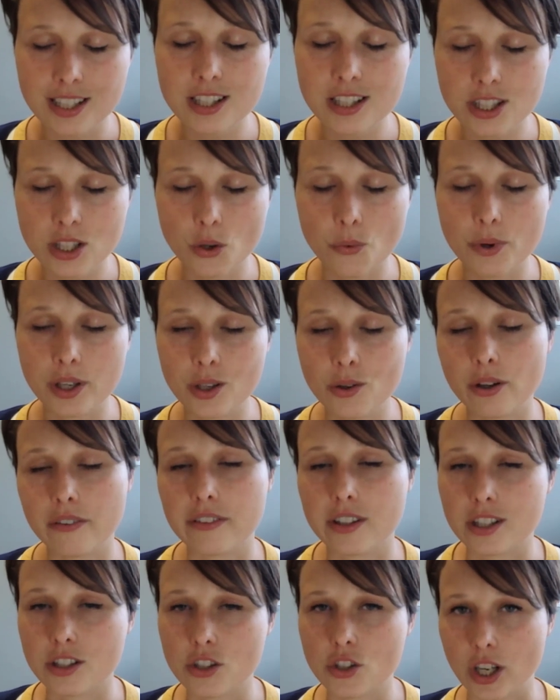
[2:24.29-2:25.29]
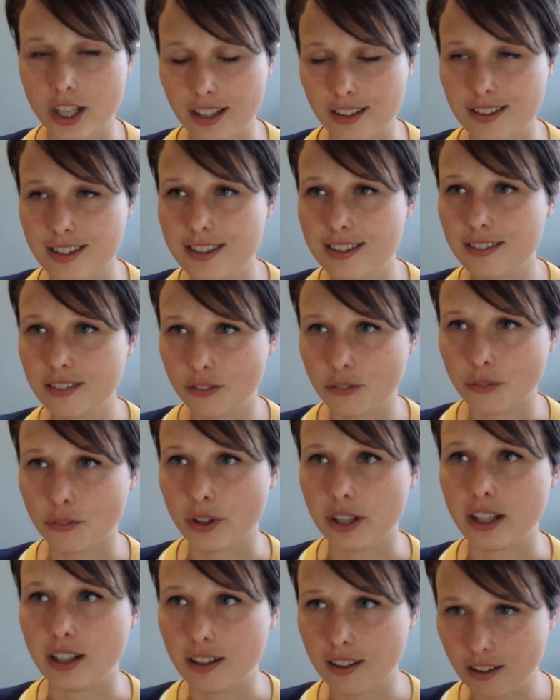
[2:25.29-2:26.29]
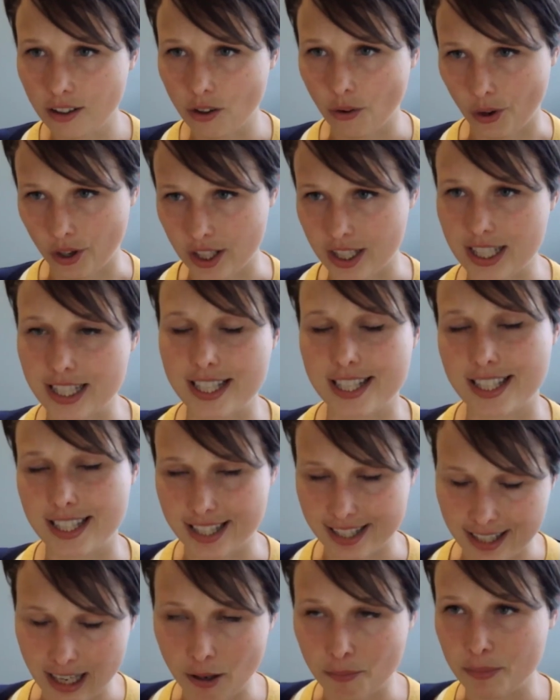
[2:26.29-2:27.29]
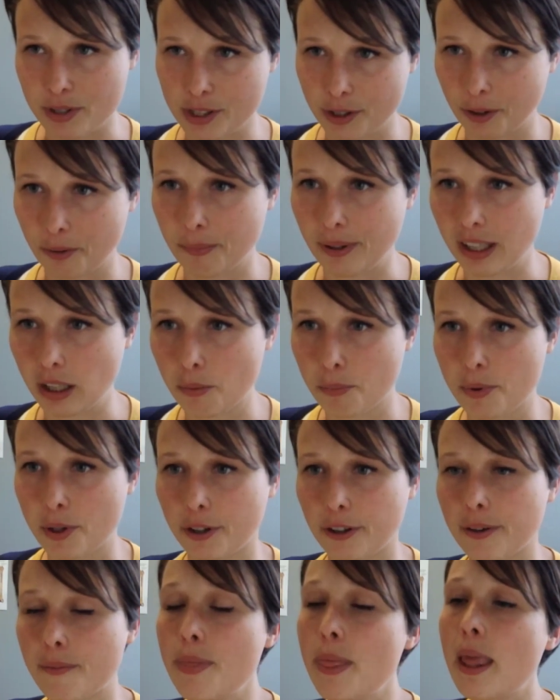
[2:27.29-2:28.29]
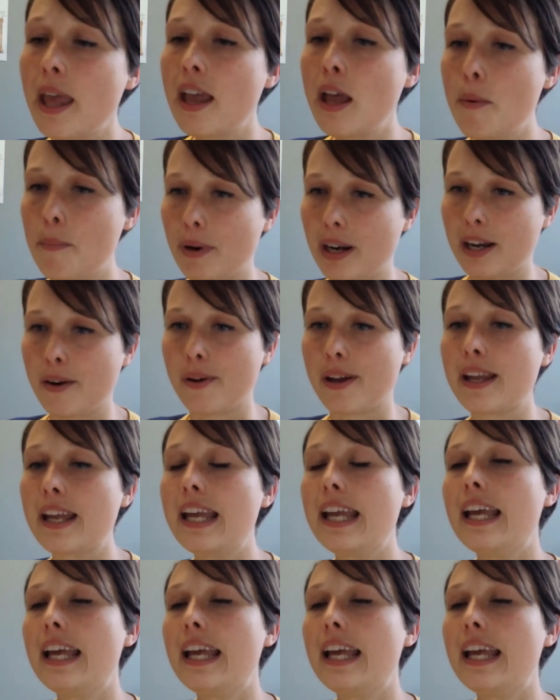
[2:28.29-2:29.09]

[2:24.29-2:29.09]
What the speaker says: So when you have the chance, read Chronic Diseases, not Materia Medica Pura. But anyway,